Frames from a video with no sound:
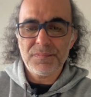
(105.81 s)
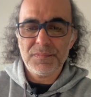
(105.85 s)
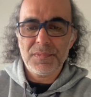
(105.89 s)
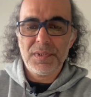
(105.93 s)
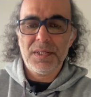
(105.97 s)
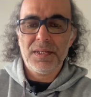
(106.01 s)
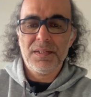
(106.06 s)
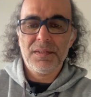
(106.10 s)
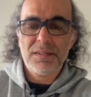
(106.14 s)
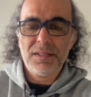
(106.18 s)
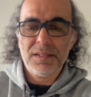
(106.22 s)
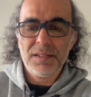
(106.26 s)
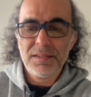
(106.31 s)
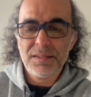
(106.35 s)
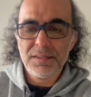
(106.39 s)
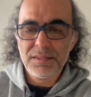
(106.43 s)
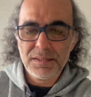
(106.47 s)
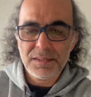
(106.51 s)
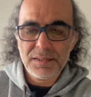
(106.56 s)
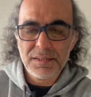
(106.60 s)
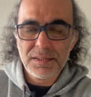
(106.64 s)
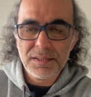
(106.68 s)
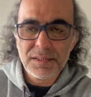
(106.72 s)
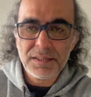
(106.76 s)
And then
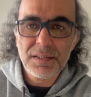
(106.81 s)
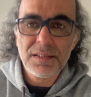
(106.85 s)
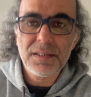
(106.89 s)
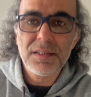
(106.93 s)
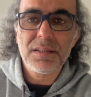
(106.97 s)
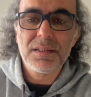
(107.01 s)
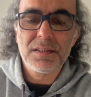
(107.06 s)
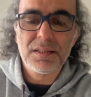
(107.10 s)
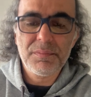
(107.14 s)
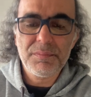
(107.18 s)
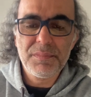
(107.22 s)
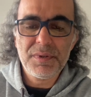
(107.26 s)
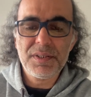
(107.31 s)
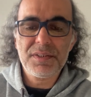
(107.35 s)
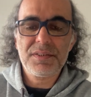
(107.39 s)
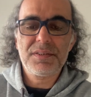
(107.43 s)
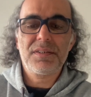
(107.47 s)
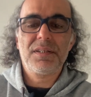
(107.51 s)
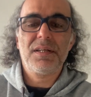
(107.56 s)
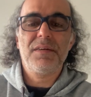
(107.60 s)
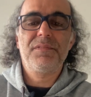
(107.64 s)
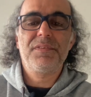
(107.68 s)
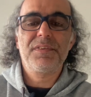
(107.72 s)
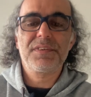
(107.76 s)
the
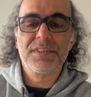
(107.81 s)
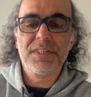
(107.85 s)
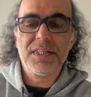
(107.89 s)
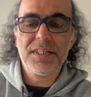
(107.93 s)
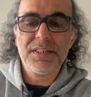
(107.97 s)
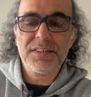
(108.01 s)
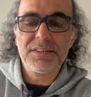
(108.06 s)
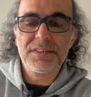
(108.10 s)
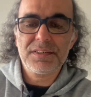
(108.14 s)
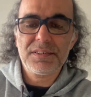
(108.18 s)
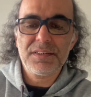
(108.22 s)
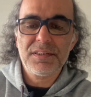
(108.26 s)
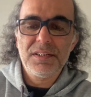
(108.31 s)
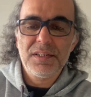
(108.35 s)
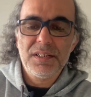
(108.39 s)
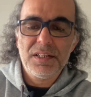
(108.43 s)
minister emphasized